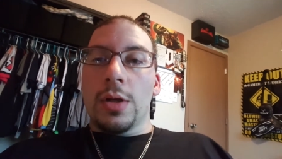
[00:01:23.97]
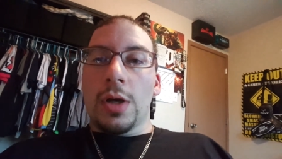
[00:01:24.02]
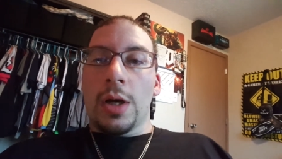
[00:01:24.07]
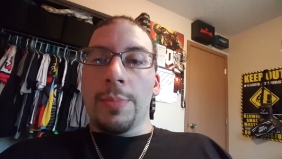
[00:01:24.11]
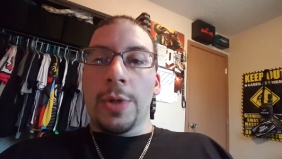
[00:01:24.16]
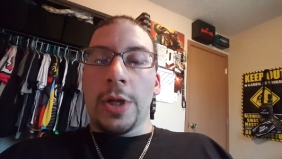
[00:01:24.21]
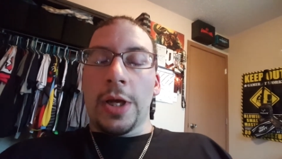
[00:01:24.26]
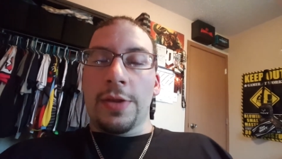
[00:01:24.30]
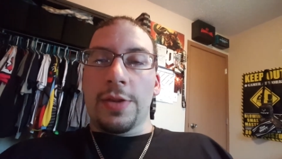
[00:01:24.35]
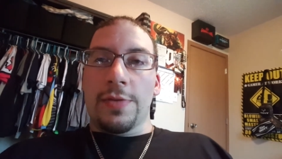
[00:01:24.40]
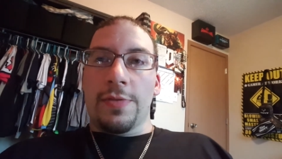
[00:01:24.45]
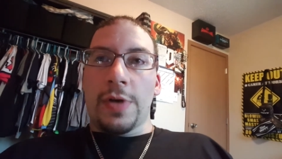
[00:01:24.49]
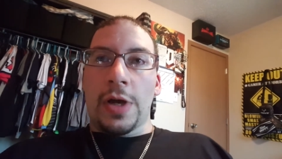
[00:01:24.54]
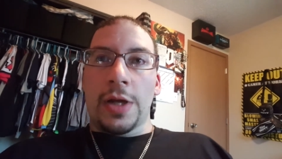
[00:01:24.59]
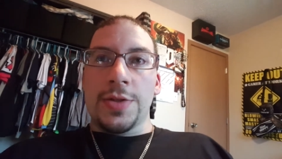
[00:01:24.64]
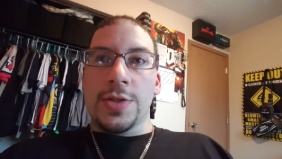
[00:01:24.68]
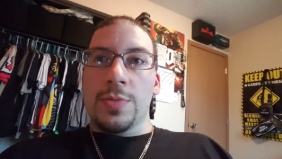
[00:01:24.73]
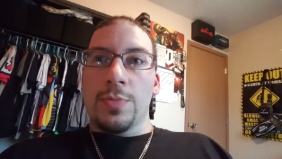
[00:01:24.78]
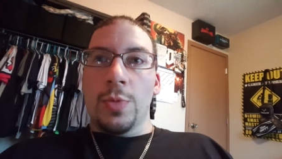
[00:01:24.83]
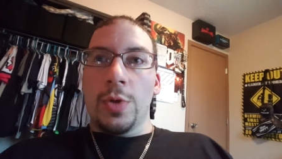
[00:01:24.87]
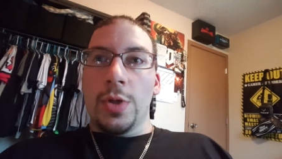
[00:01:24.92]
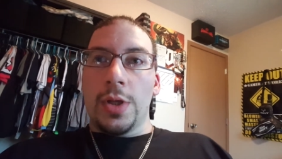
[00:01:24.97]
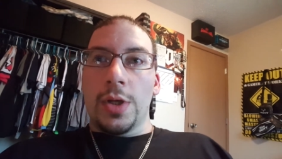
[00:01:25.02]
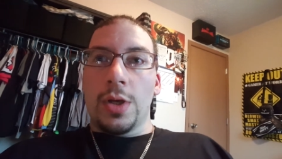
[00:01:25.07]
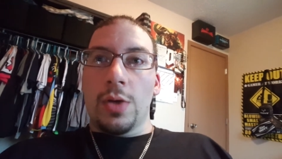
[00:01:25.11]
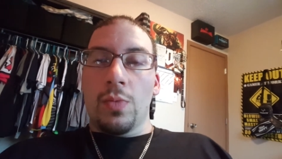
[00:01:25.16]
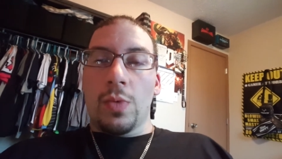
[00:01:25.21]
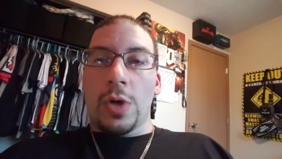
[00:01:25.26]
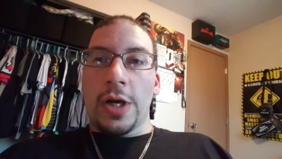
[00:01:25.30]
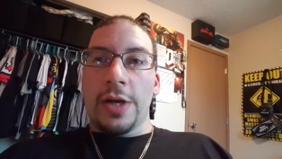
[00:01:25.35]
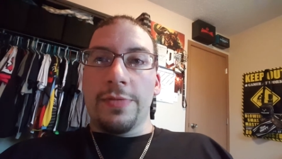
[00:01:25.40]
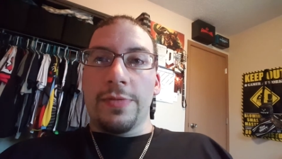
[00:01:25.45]
I'm going to have to find some really good
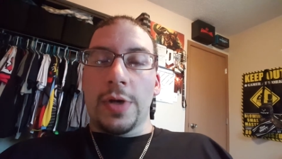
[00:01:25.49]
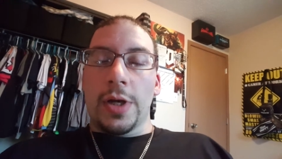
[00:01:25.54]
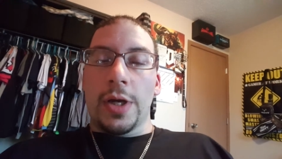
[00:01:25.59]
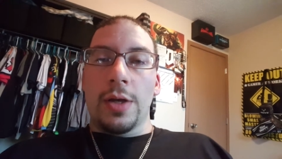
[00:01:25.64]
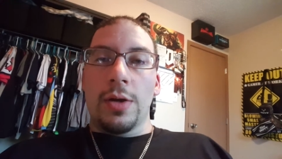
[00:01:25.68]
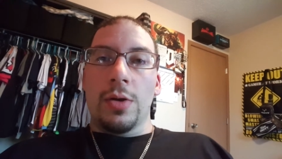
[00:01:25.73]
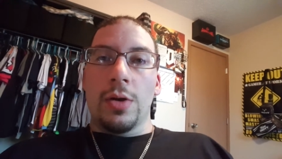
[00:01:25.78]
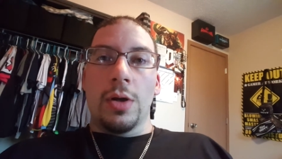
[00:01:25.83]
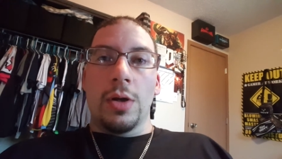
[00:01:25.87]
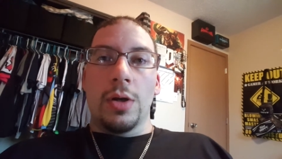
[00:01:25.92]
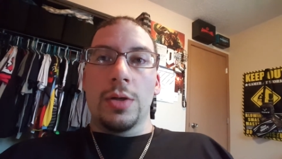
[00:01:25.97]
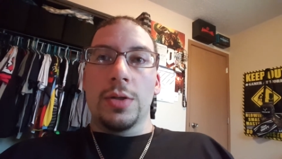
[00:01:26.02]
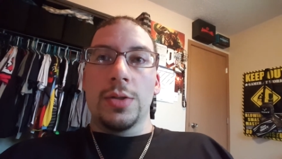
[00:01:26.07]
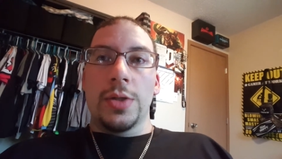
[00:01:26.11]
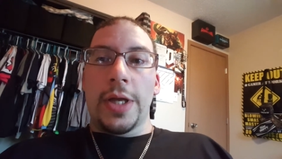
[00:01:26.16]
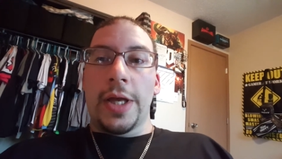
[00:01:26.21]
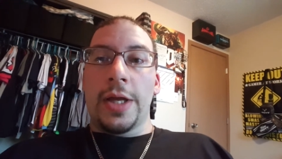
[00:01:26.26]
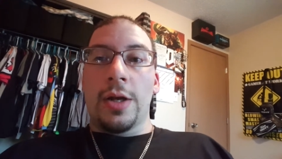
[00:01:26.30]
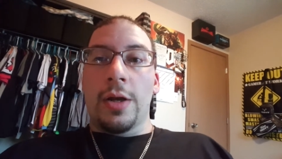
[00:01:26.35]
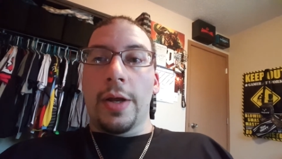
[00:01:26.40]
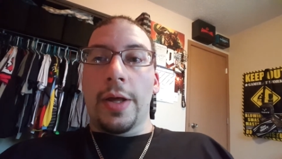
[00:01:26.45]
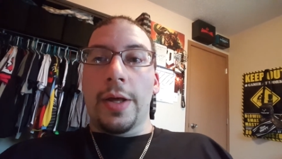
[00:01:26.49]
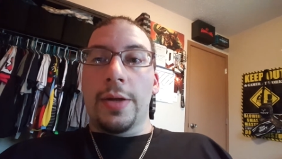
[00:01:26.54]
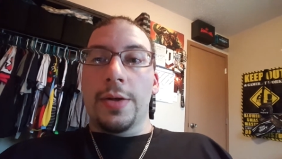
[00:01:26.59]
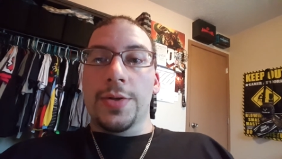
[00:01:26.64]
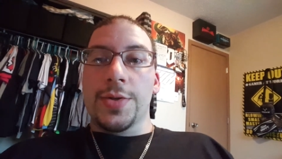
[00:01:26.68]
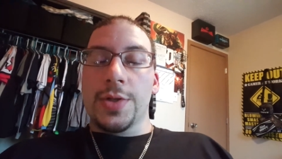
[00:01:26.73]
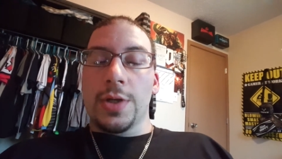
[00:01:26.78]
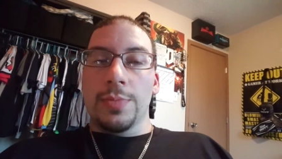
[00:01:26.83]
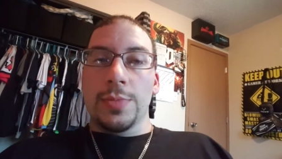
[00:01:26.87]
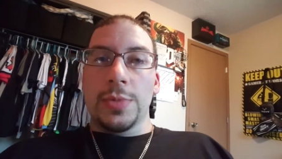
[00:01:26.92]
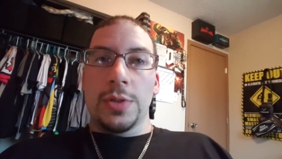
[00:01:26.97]
Wi Fi or internet or
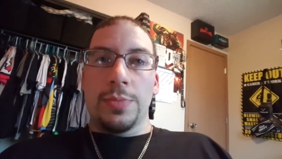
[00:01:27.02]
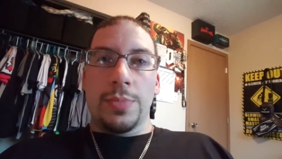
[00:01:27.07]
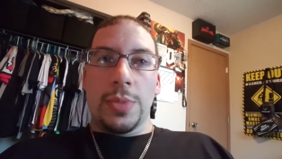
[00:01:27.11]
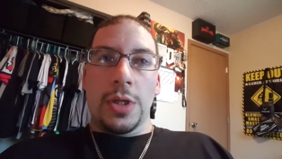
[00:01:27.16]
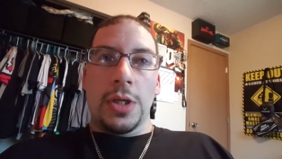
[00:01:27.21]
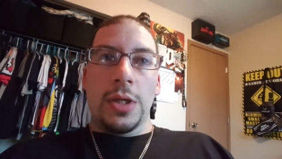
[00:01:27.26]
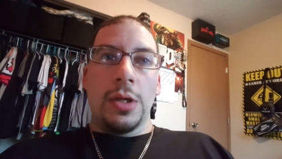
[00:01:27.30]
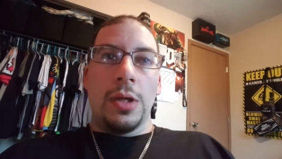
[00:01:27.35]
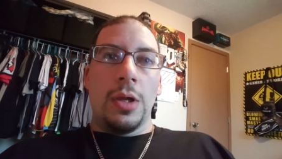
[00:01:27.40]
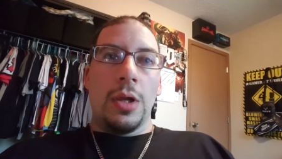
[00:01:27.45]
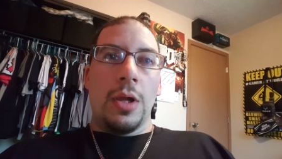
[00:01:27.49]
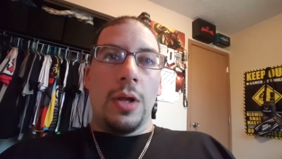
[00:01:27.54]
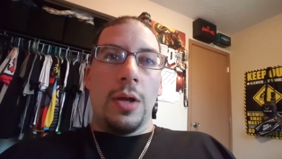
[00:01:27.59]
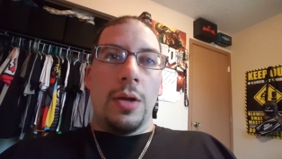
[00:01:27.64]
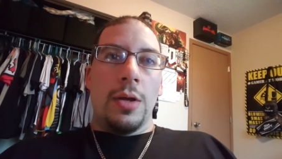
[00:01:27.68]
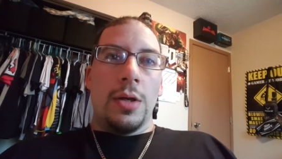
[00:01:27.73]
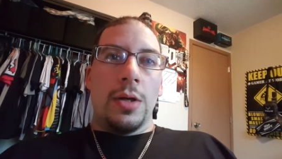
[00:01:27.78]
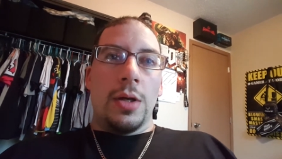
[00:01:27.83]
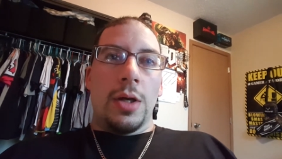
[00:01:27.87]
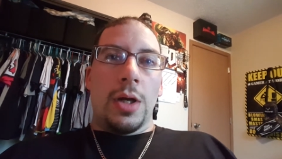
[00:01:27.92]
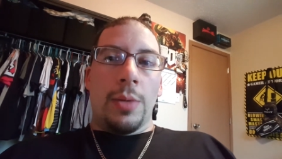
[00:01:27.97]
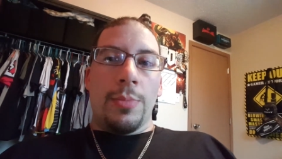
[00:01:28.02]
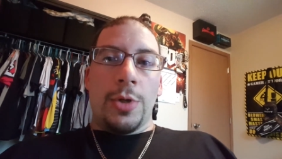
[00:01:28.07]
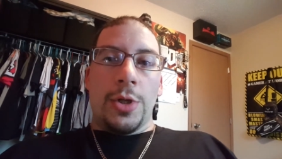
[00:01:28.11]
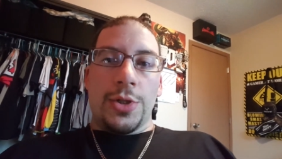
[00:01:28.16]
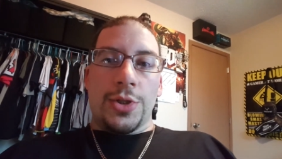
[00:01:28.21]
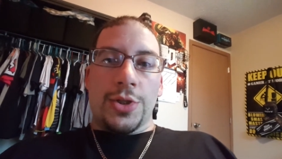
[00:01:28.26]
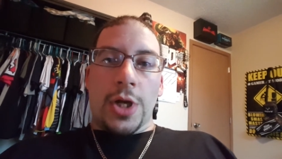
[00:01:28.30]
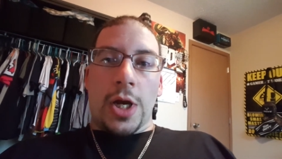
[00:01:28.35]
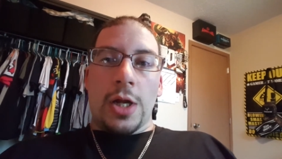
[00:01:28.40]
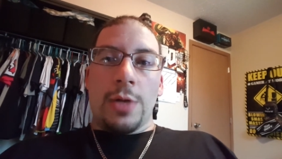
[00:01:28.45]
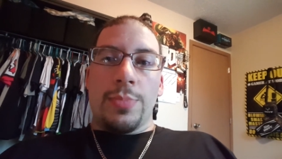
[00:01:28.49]
something, but I'm going to
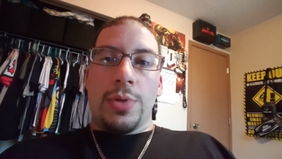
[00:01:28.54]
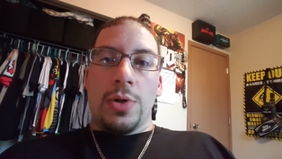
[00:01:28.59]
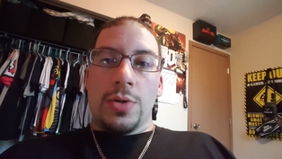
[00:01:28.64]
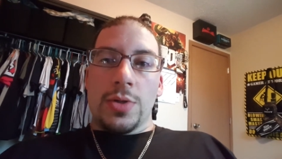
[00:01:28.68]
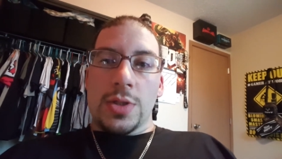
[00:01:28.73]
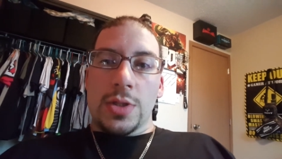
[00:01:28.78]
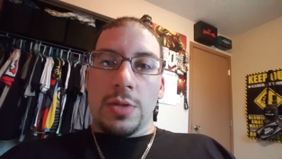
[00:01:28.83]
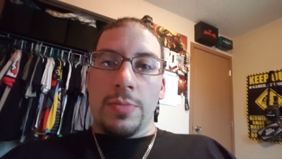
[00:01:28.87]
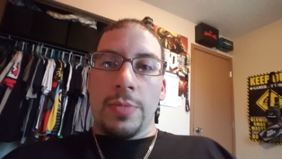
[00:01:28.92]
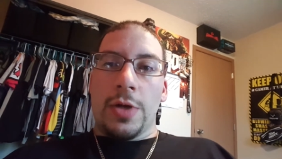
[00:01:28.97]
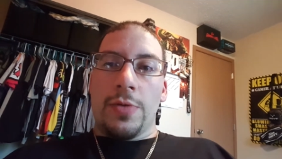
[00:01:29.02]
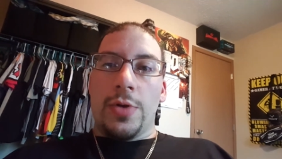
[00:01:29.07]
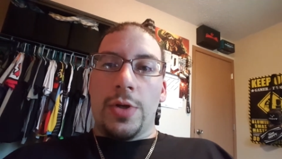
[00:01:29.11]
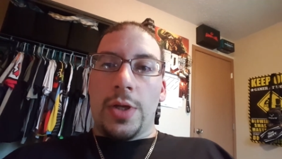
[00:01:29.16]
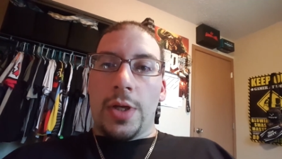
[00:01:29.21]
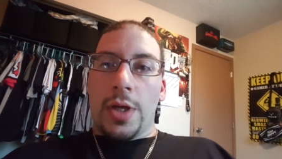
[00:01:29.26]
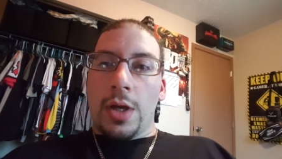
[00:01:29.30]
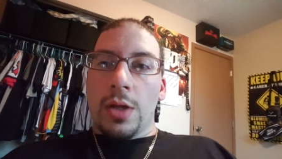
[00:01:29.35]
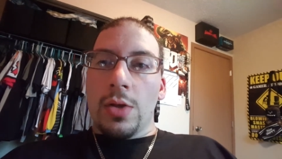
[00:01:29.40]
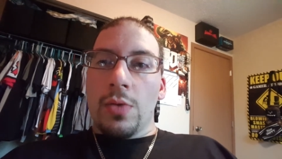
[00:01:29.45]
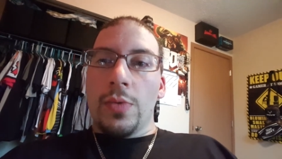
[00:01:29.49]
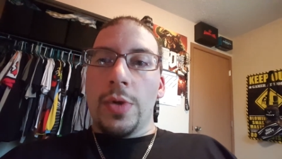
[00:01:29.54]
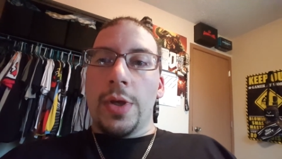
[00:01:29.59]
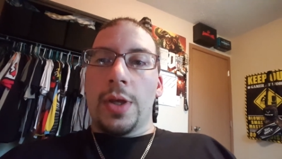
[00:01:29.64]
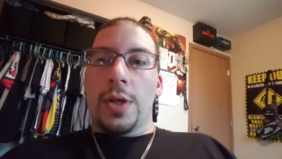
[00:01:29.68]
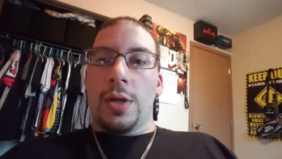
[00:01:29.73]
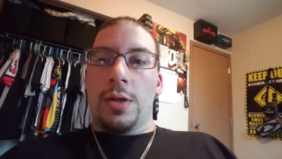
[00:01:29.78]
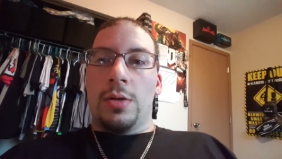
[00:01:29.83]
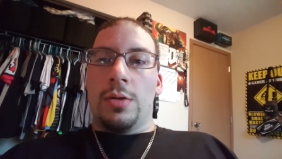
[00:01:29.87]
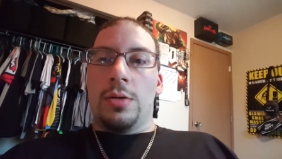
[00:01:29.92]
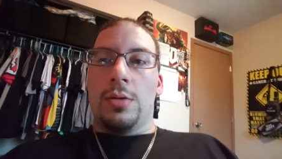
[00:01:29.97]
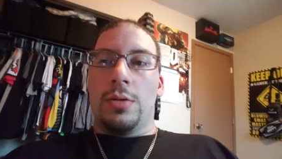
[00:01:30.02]
try to post them every day on the
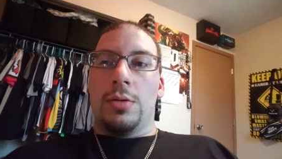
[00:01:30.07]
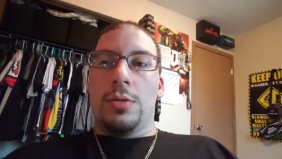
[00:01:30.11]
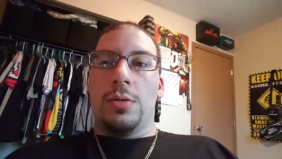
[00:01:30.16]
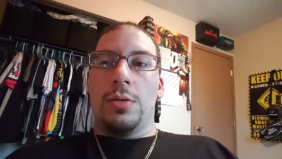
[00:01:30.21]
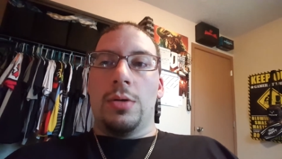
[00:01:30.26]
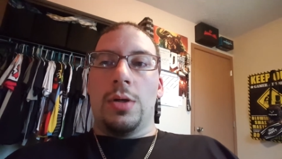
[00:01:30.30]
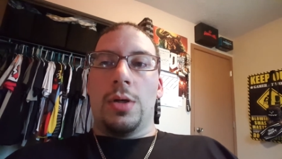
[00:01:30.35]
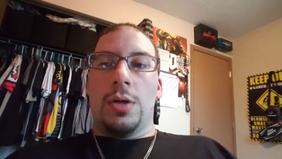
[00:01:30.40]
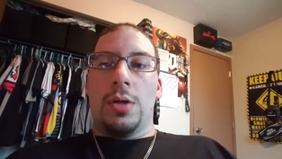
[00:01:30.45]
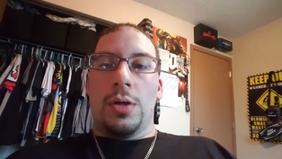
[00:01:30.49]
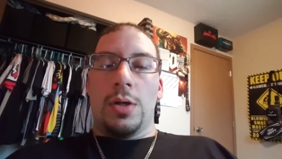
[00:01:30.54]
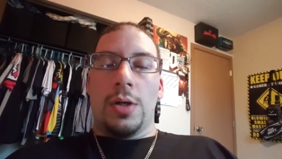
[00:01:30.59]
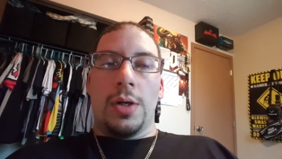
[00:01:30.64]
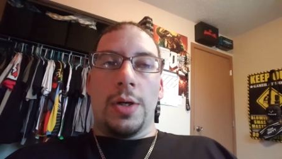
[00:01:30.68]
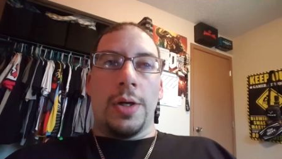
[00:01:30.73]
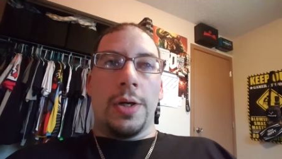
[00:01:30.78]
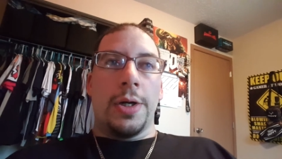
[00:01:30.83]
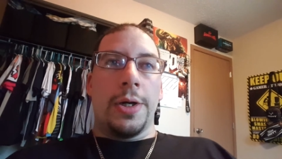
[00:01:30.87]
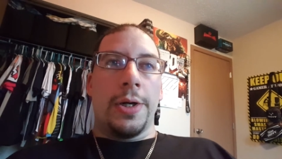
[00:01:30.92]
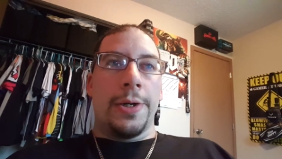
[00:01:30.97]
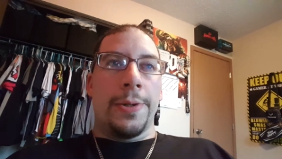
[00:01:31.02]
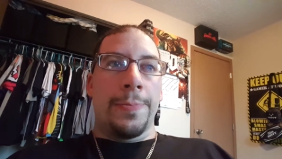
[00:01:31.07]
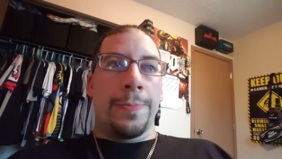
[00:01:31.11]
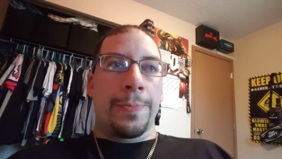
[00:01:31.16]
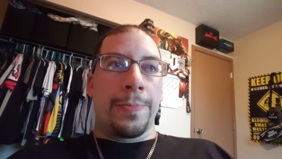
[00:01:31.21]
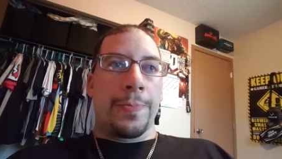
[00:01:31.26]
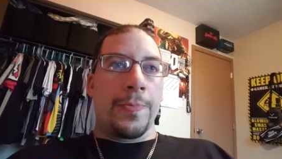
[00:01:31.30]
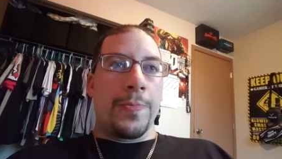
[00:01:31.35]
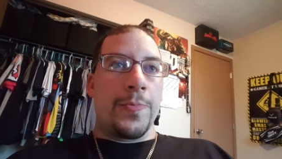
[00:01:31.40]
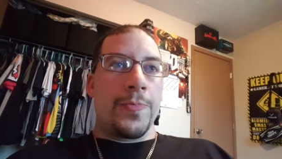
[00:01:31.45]
weekend. Um,